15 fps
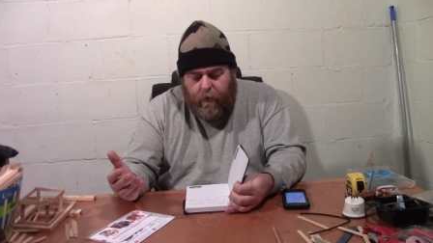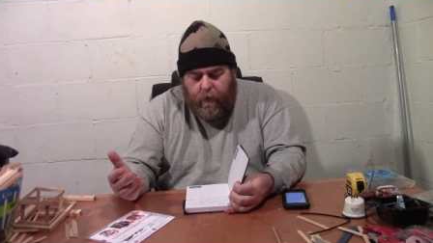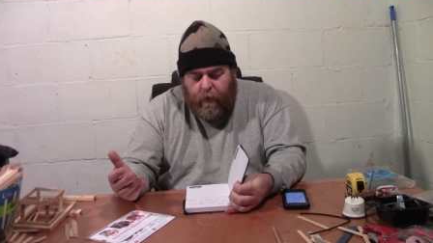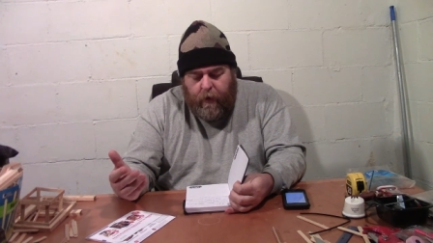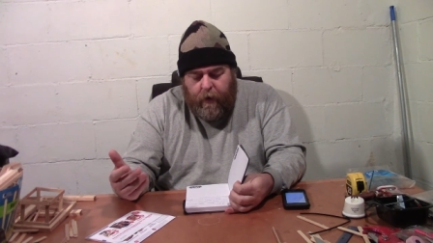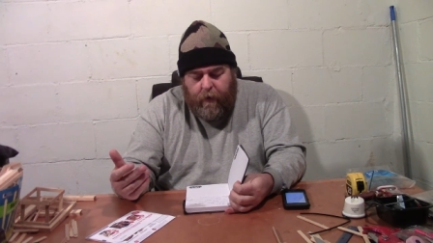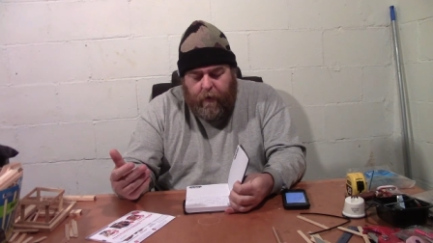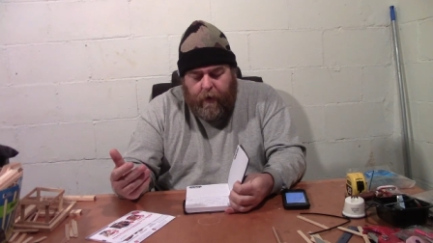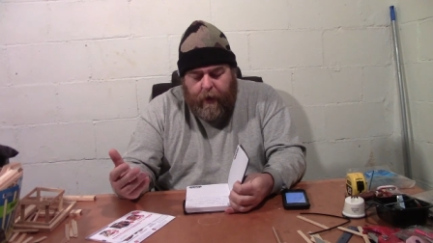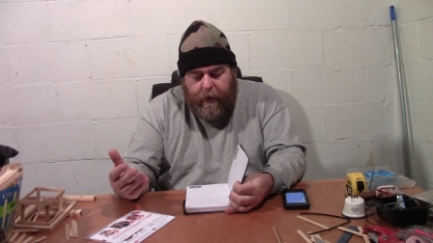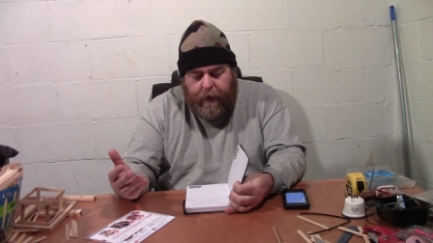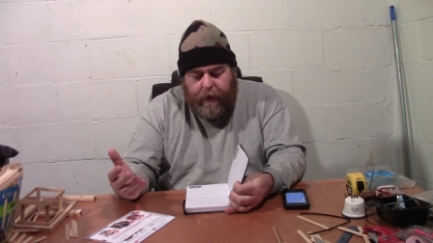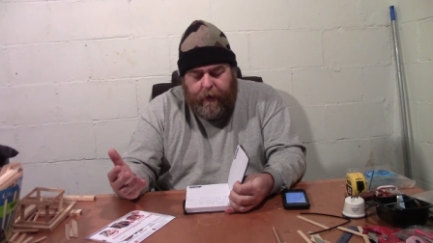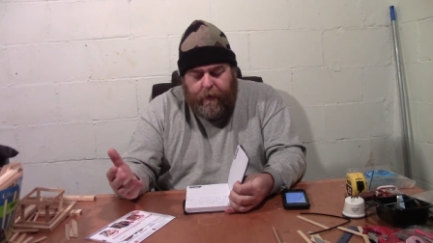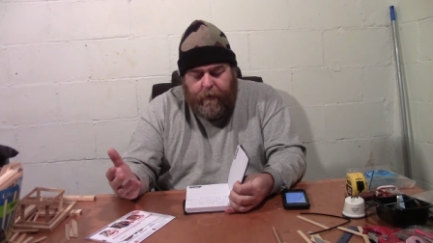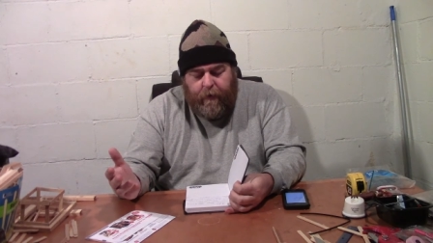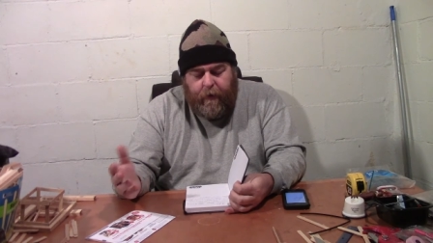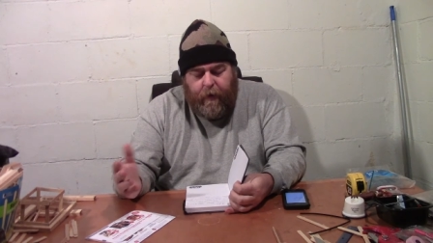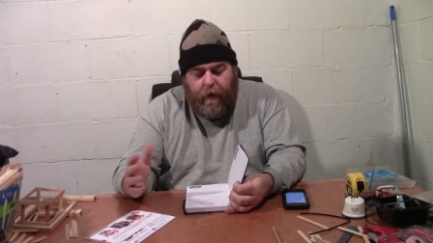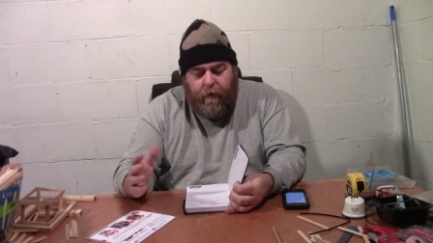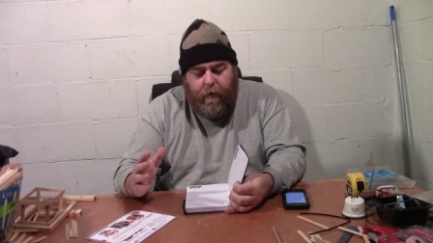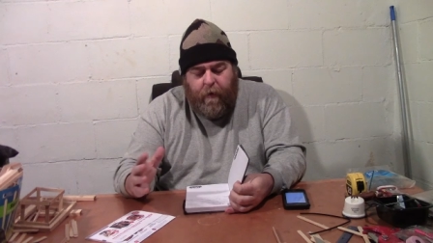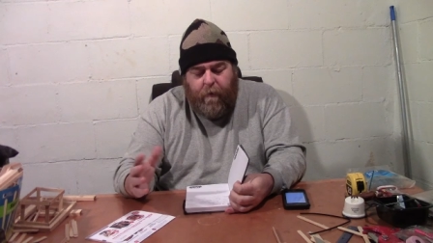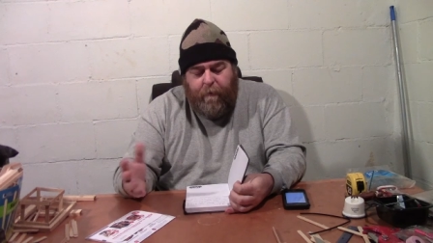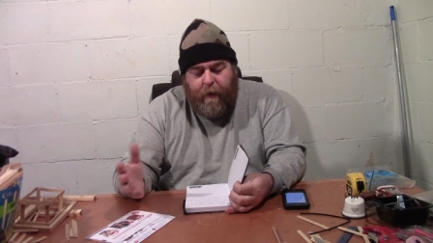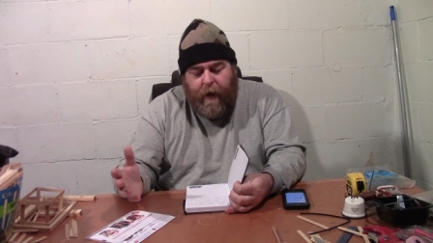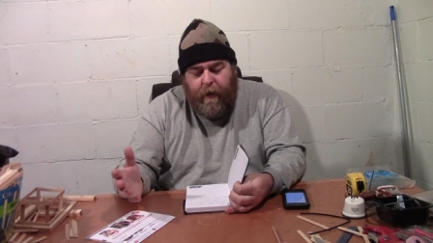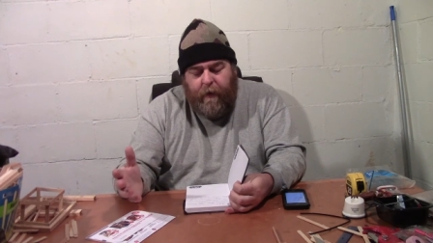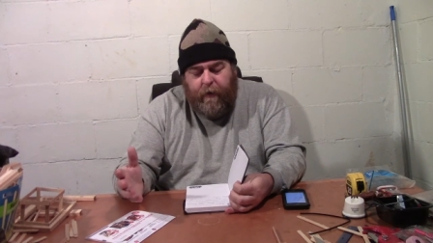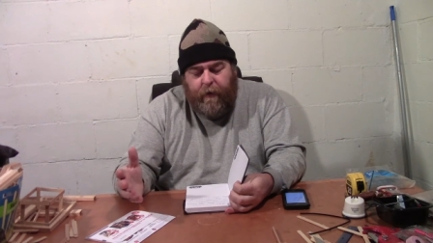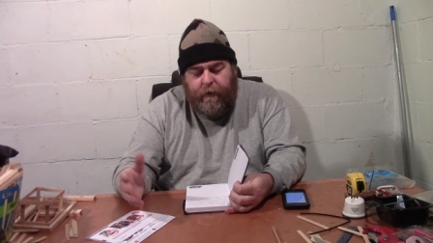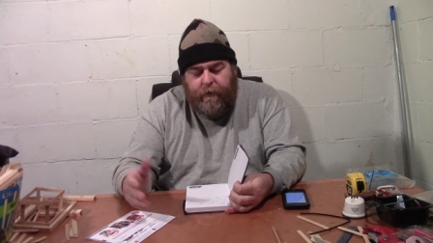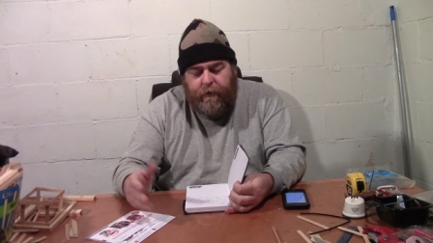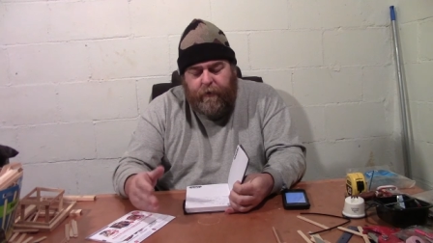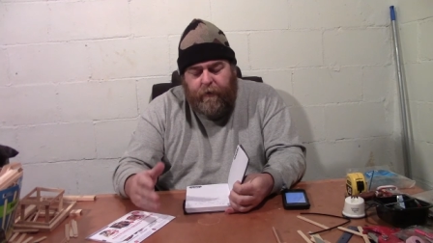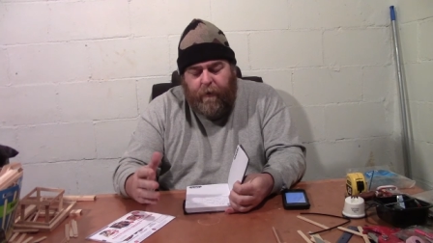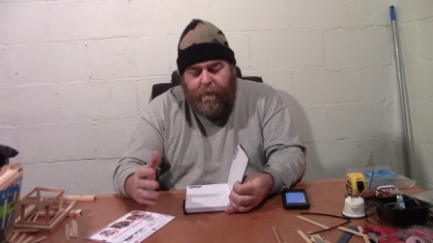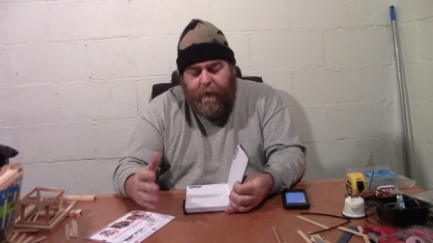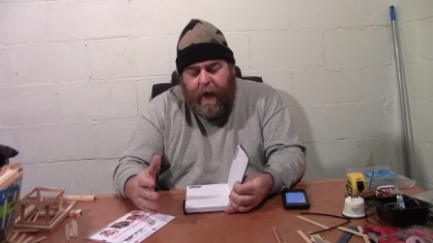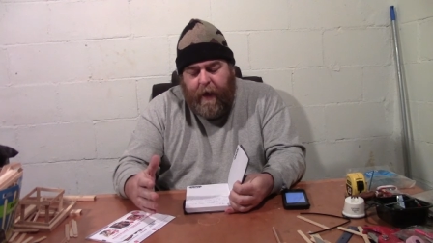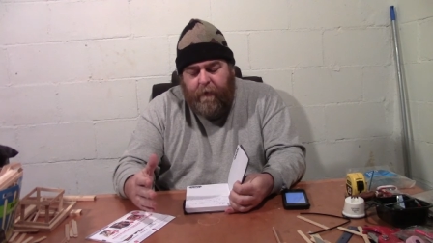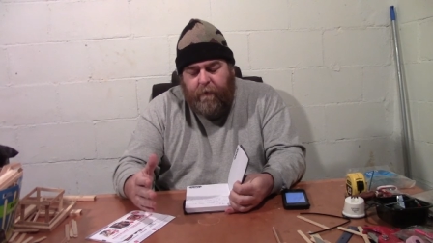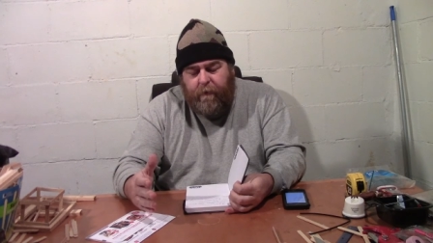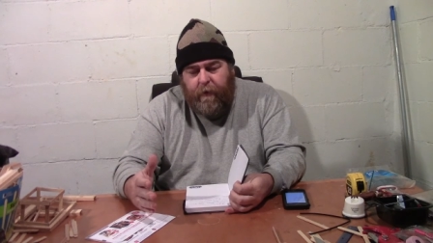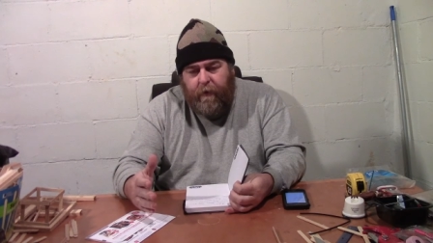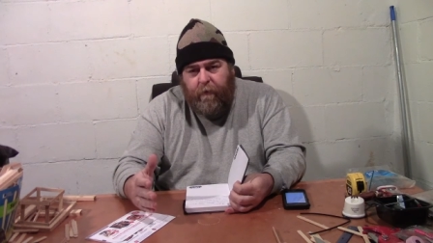you know I need you know a balance a bad